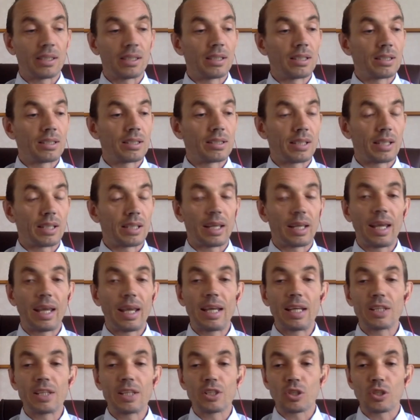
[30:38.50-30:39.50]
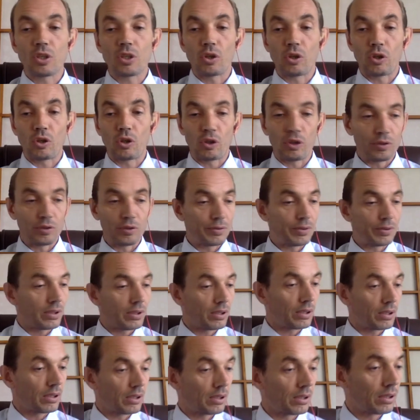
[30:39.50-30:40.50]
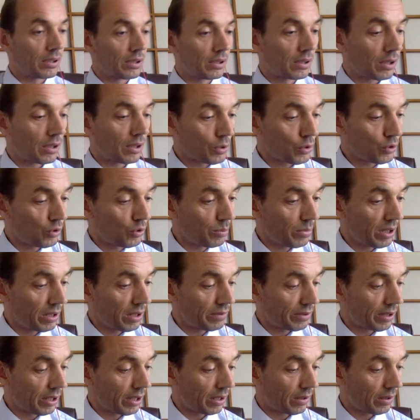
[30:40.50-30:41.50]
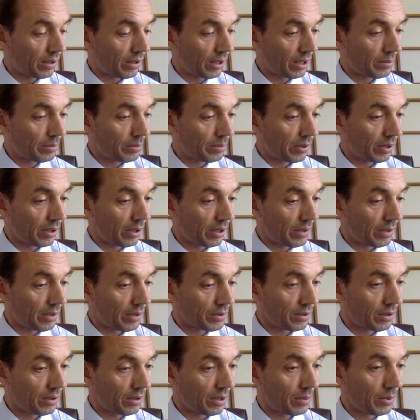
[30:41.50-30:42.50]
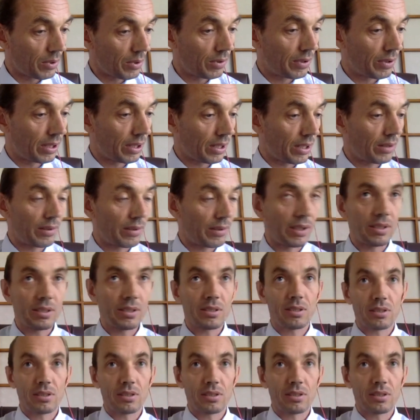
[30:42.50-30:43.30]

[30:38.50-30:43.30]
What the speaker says: as a case of Nazumi, if I pronounce her name correctly, right?